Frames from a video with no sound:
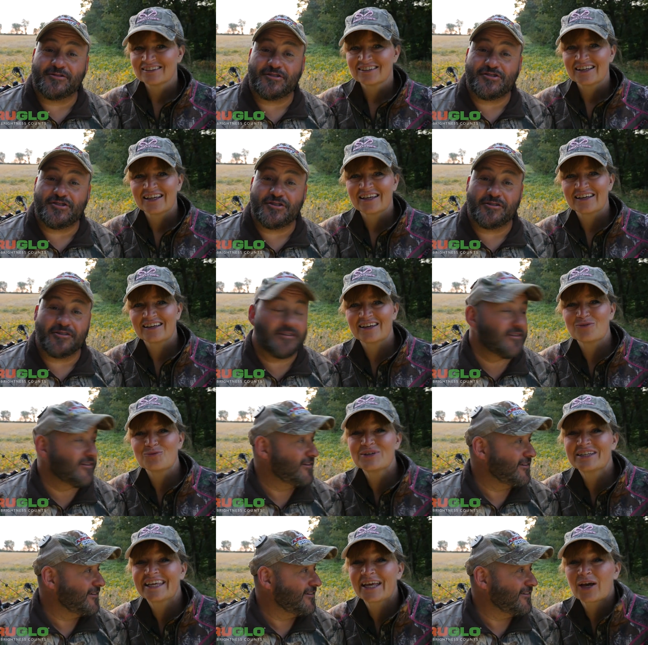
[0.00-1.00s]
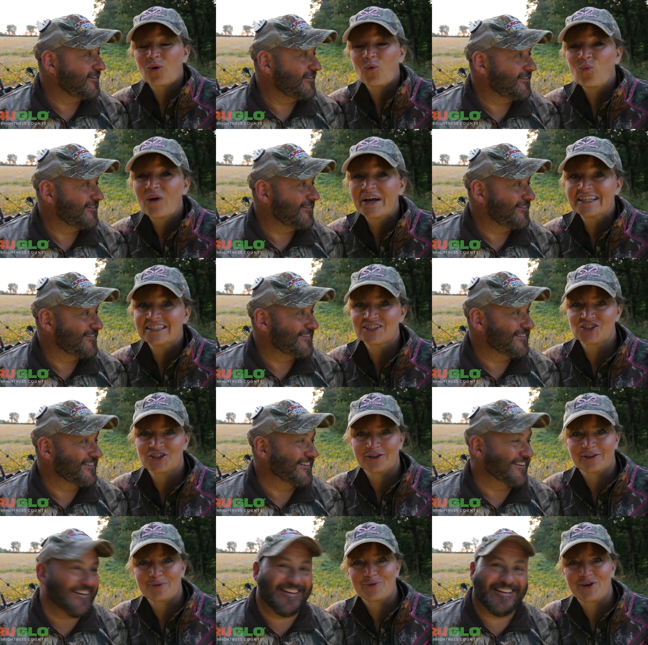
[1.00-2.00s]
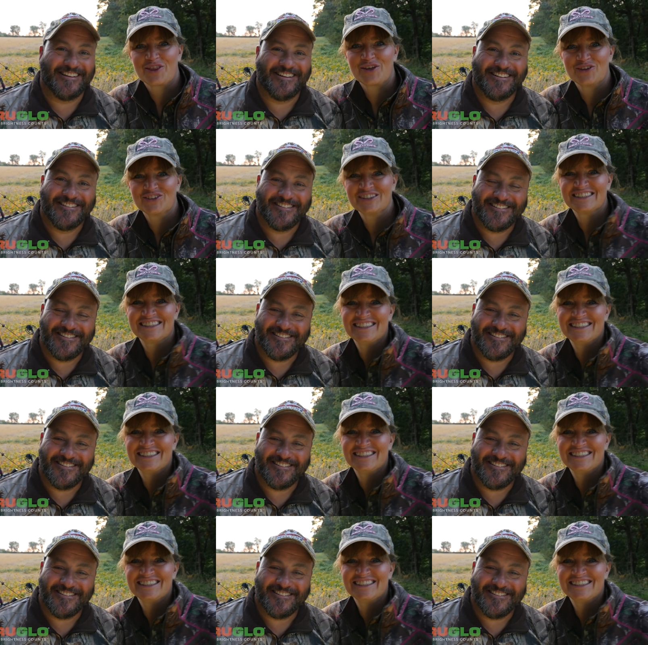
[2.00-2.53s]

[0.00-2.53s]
Speaker 1: this year. And we can't wait to share them with you.